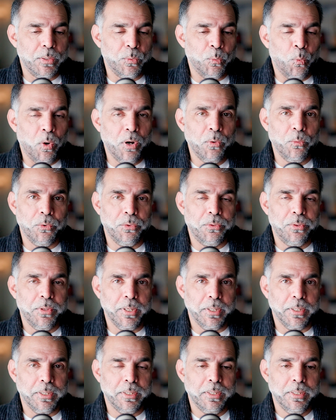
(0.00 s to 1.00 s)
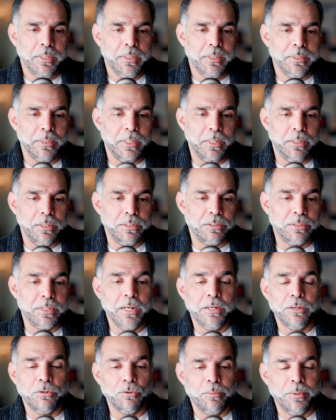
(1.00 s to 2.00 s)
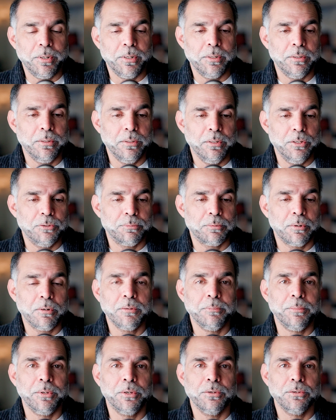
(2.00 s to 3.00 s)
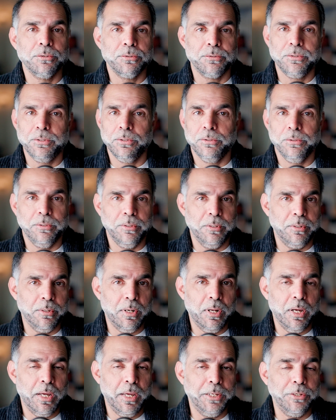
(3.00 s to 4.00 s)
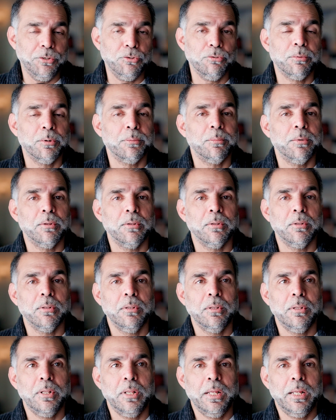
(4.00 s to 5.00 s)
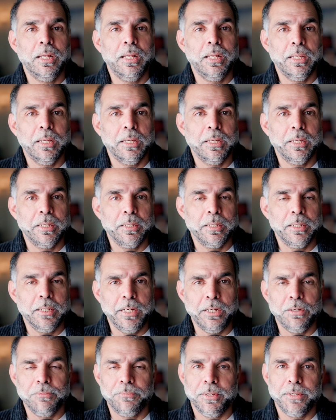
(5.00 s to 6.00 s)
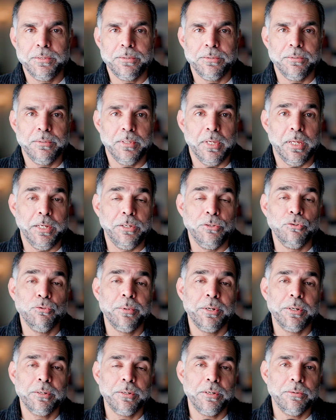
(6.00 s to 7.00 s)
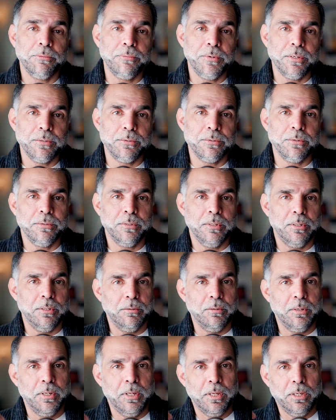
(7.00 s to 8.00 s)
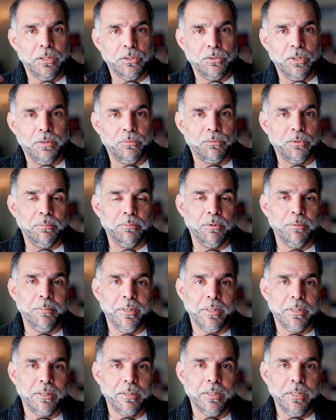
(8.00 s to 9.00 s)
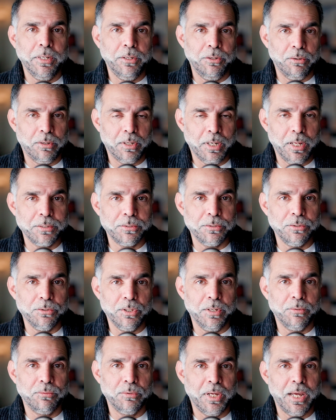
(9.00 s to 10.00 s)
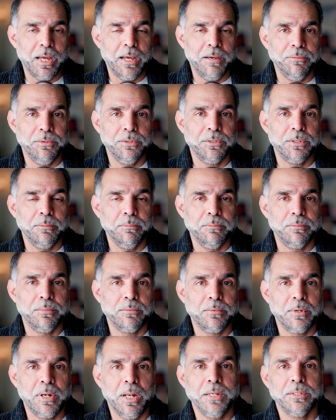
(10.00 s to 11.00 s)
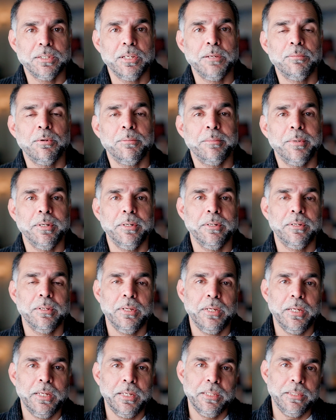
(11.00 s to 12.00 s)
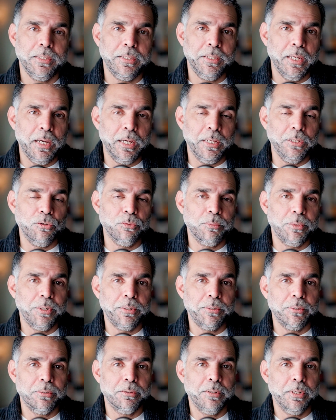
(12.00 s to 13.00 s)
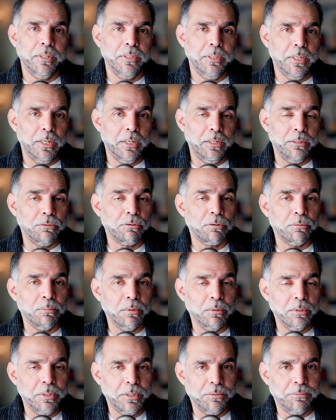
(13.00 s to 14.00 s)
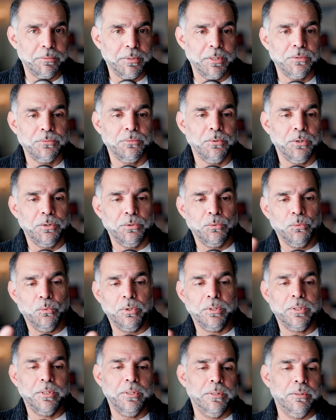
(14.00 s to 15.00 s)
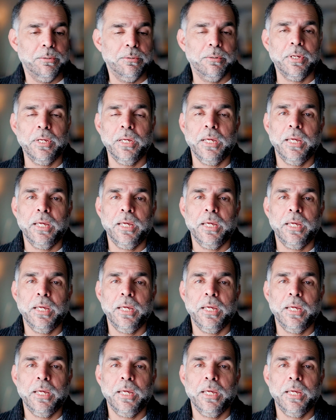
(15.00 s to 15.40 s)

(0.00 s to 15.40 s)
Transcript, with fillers: One would think that this get enumerator is probably because, you know, there are enumerable interfaces, uh, enumerator interfaces, and you have to implement in your classes, you have to have this imp class implement the iEnumerator and the iEnumerable interface for it to work here